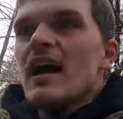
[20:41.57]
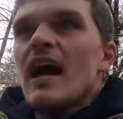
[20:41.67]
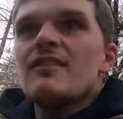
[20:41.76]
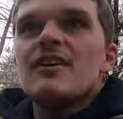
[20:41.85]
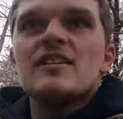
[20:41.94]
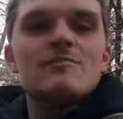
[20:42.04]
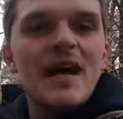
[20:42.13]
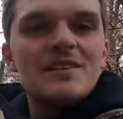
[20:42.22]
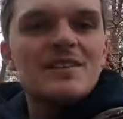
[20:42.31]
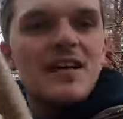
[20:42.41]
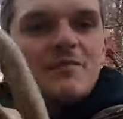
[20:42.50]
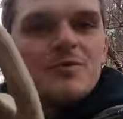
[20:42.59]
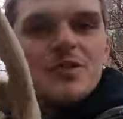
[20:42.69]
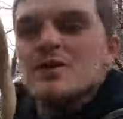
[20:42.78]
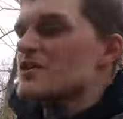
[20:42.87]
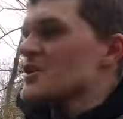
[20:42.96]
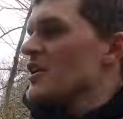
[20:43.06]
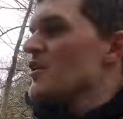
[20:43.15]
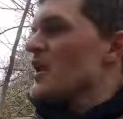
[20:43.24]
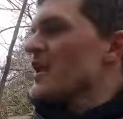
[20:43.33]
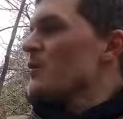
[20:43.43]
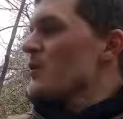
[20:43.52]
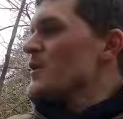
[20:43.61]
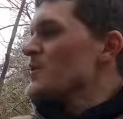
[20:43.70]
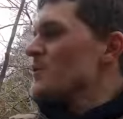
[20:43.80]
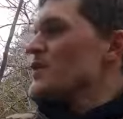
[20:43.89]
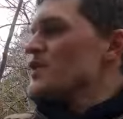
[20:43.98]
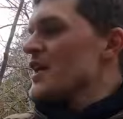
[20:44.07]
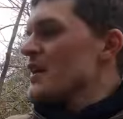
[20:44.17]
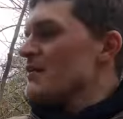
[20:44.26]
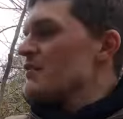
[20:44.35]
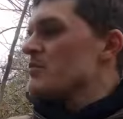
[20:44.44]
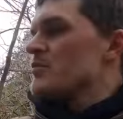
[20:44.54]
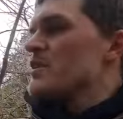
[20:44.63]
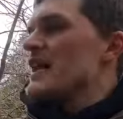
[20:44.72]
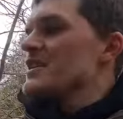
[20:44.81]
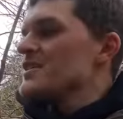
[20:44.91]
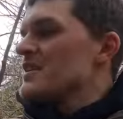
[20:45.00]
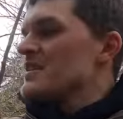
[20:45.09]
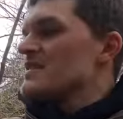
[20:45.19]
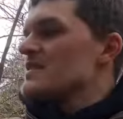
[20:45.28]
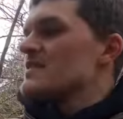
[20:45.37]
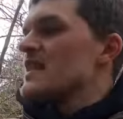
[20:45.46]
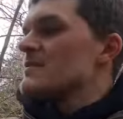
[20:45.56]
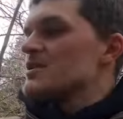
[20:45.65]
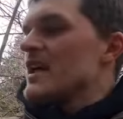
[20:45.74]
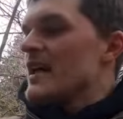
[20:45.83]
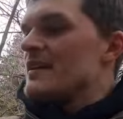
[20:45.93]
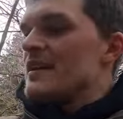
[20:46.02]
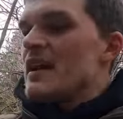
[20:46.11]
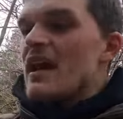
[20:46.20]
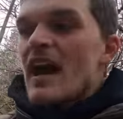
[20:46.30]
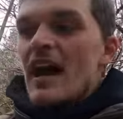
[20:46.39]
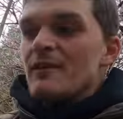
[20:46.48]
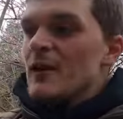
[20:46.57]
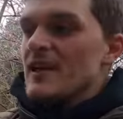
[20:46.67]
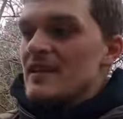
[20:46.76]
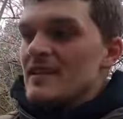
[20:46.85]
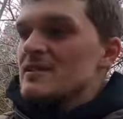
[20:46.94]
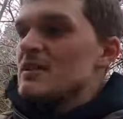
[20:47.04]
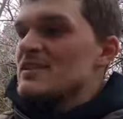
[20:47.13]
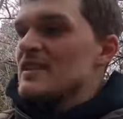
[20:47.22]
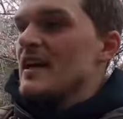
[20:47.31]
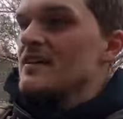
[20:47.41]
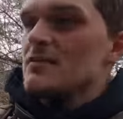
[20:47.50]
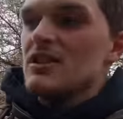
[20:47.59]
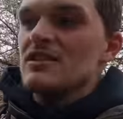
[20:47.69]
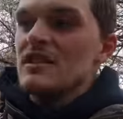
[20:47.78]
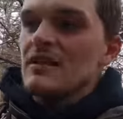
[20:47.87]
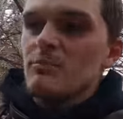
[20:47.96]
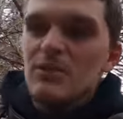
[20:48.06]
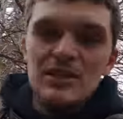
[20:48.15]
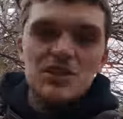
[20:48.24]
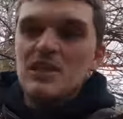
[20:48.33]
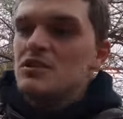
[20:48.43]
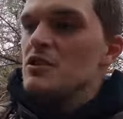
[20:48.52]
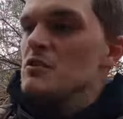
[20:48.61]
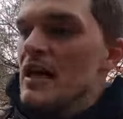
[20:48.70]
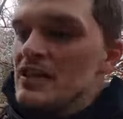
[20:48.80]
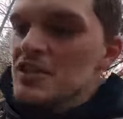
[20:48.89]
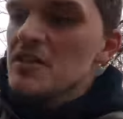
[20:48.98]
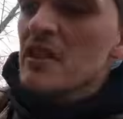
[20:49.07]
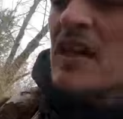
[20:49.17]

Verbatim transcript: I got his match set from two years ago, and I got one, one shed off of him from last year. I think it's the same side. I'd recognize him exactly because he had a big G2 last year.